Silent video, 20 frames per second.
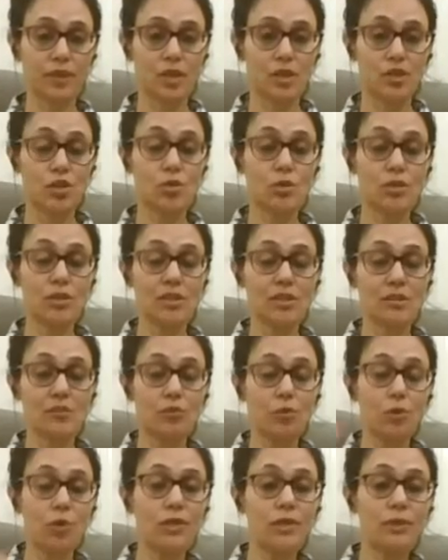So this
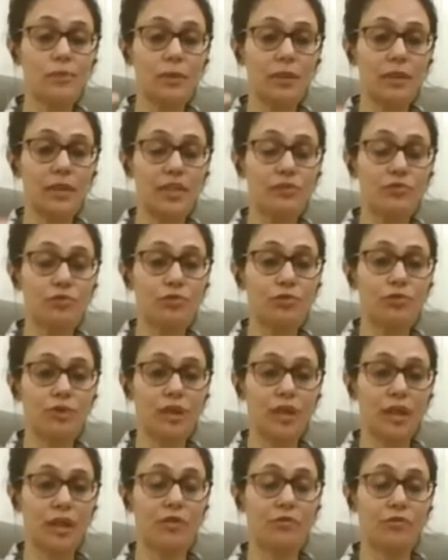false belief of
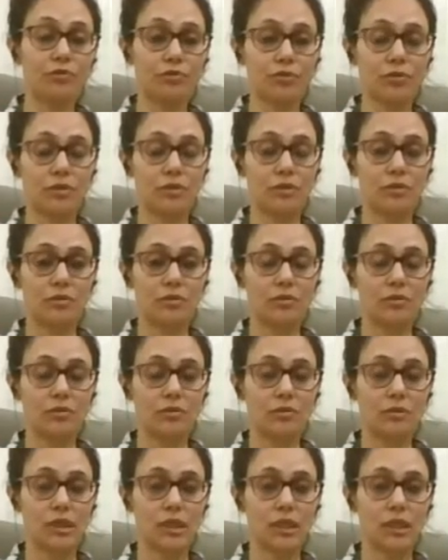love
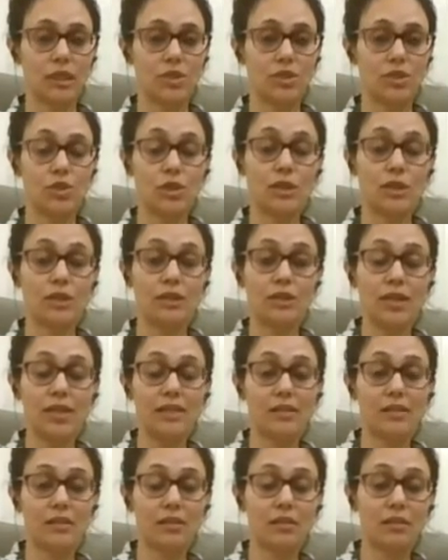
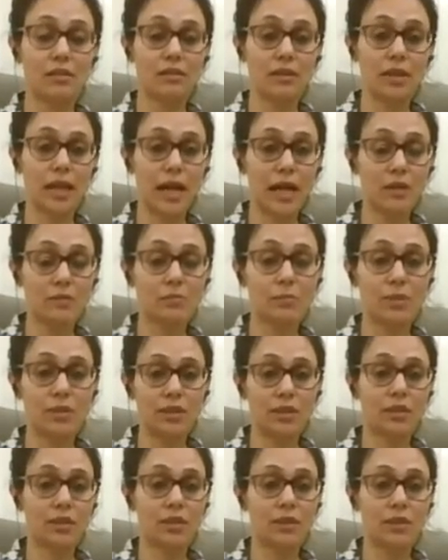generates in that
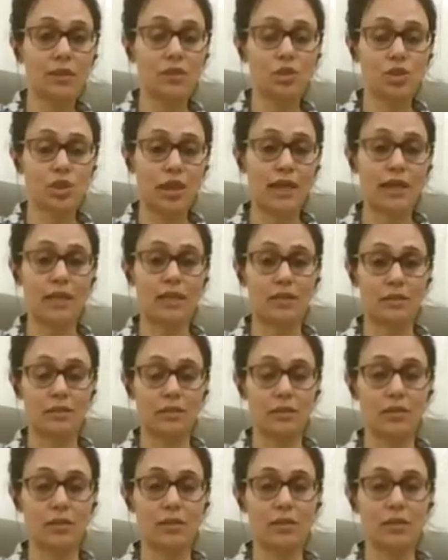particular child,
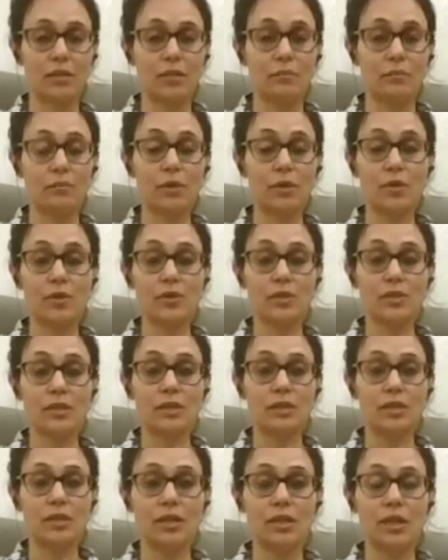because
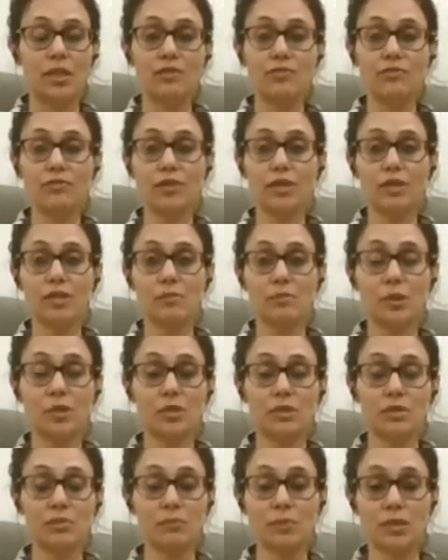he feels
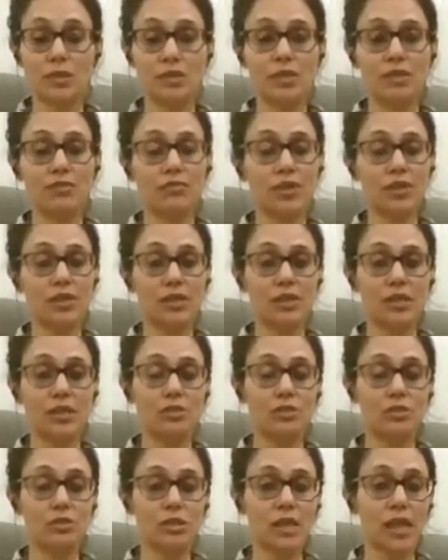that
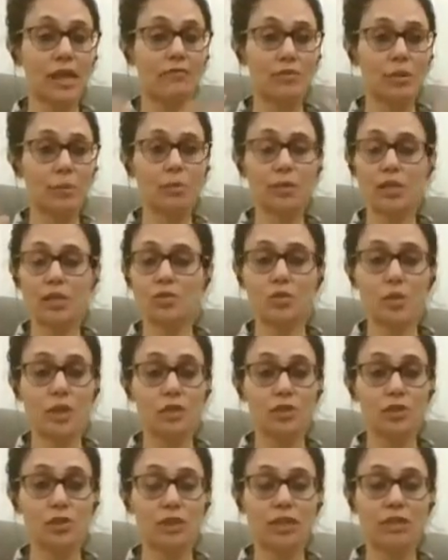everybody is
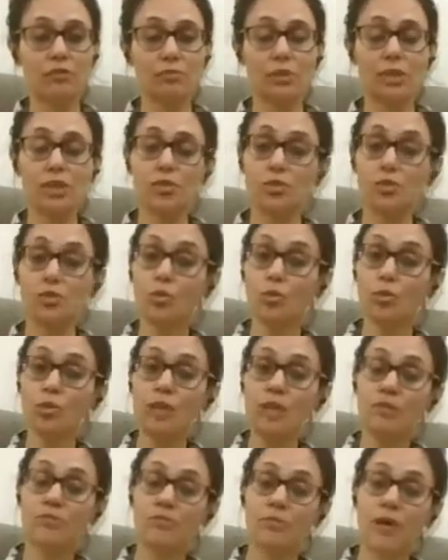going to leave me, so
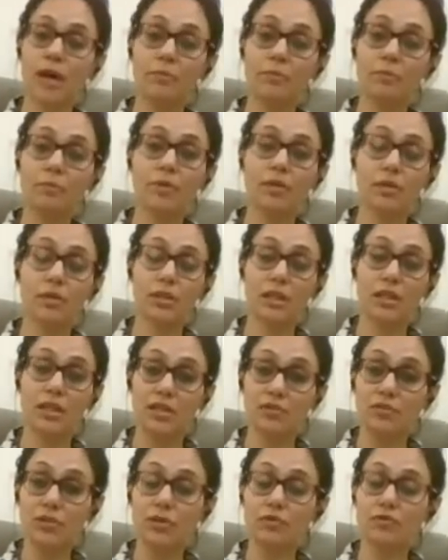only one person,
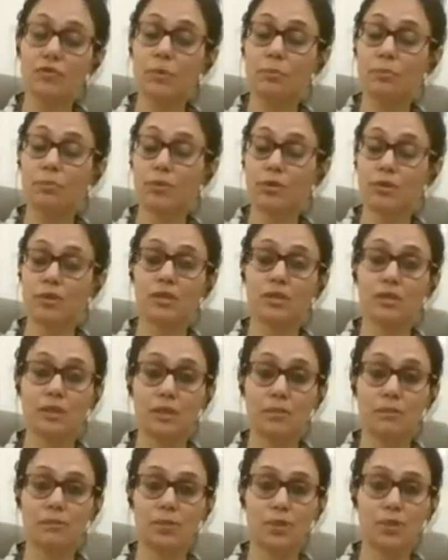even if that person is
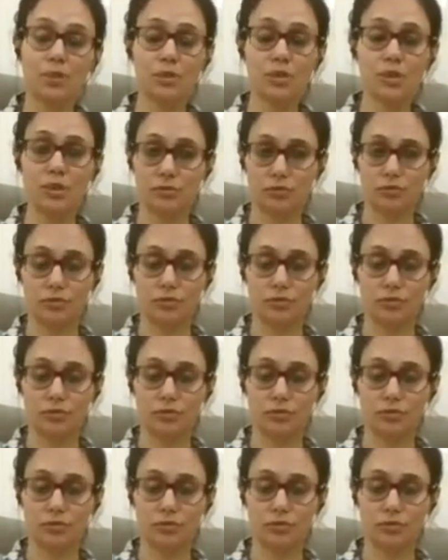abusive,